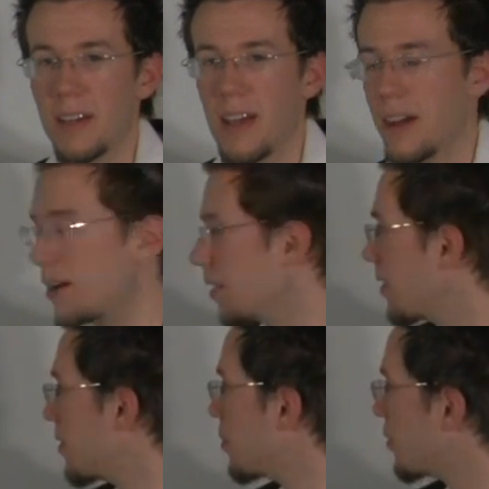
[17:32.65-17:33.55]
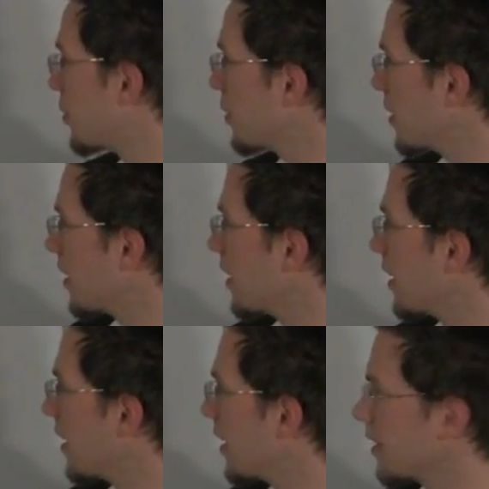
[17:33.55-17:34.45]
Now,
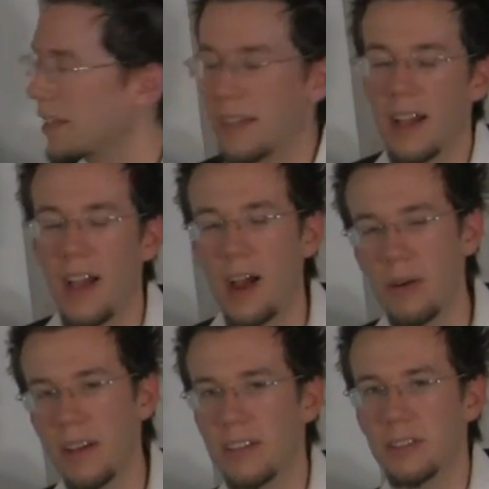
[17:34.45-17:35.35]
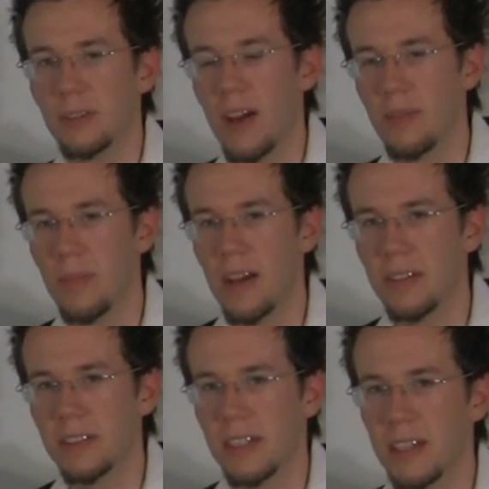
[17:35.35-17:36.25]
before, like how I derive
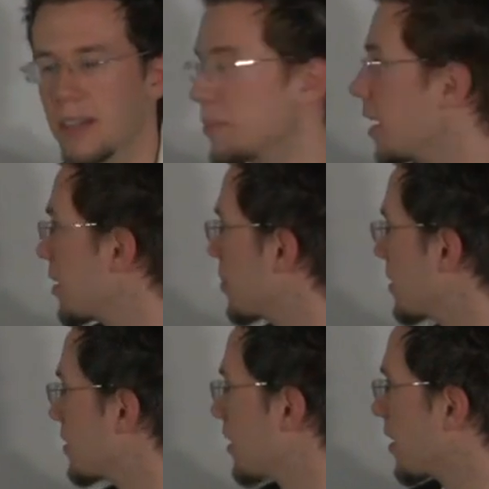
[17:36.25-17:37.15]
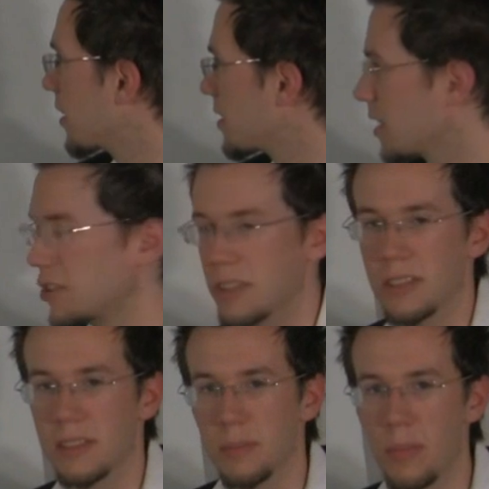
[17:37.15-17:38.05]
minor pentatonic is I
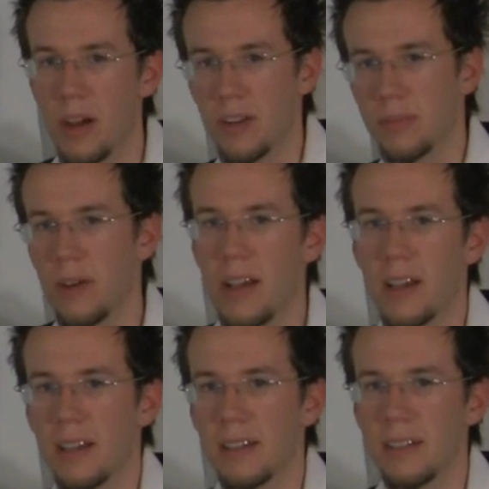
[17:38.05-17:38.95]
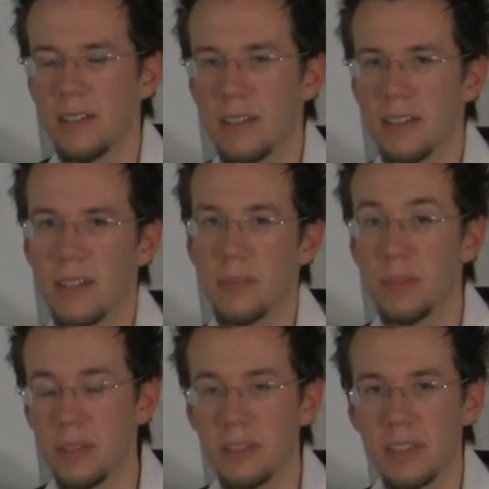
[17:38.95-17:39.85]
just modify the
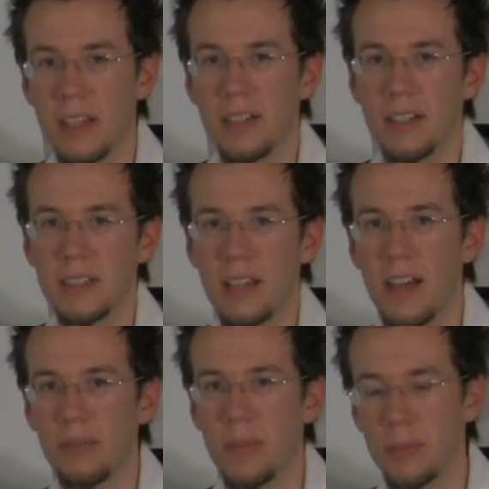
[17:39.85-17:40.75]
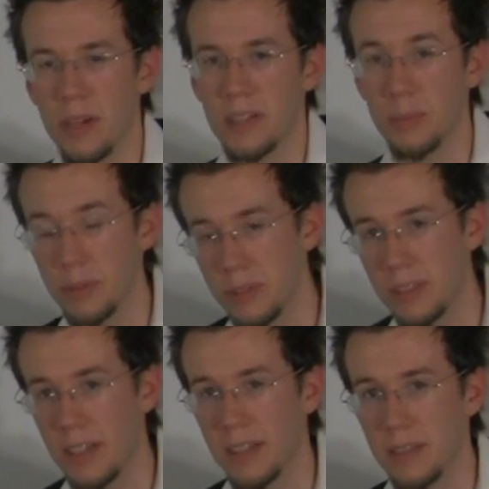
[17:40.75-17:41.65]
blues scale, because I've memorized blues
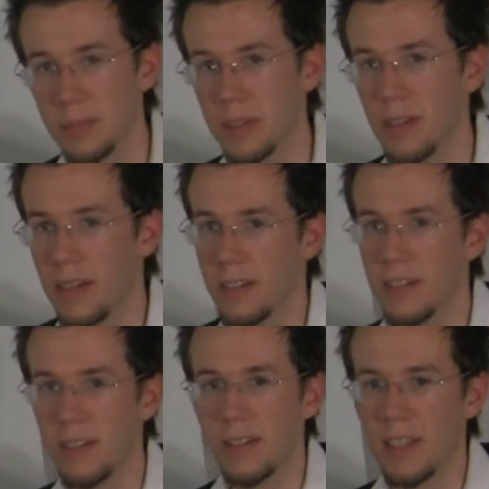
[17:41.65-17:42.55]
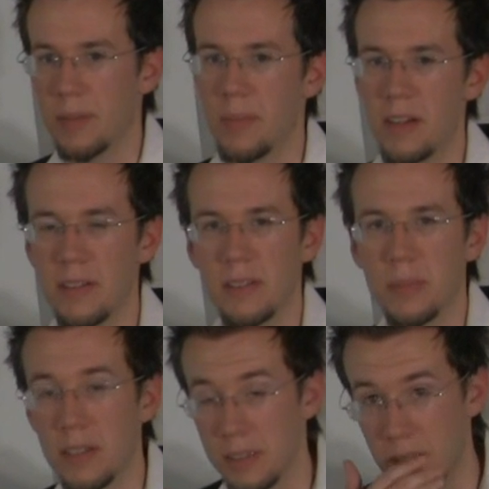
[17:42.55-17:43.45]
scales, but not like minor
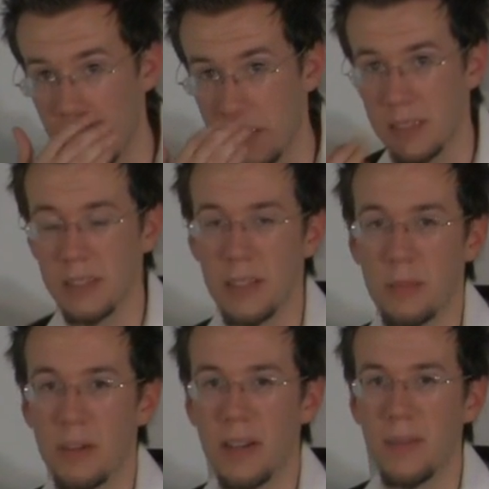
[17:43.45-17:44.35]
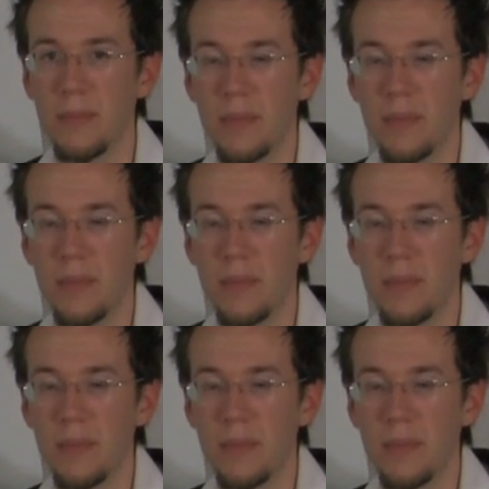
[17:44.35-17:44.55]
pentatonics the same way.